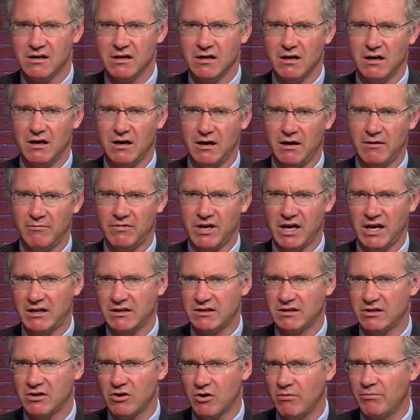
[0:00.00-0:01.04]

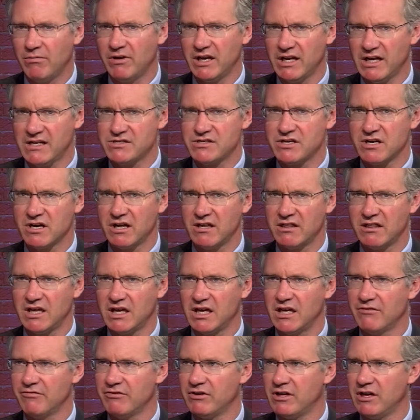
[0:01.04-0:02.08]
and the culmination, I
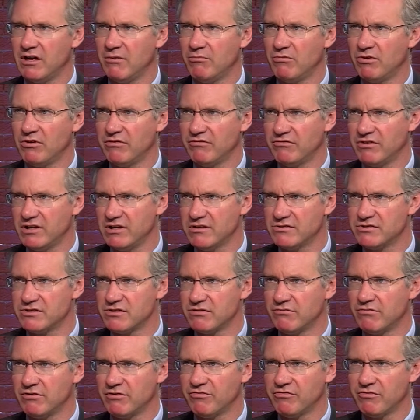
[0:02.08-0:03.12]
think, of a number of years
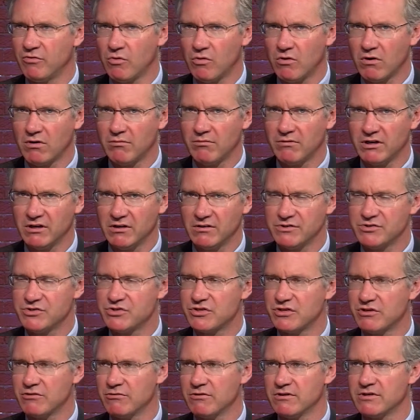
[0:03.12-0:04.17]
of reform and good
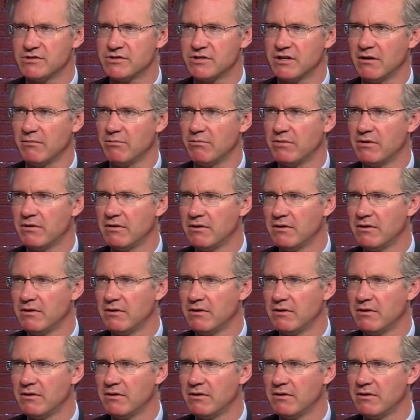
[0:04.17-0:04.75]
stewardship.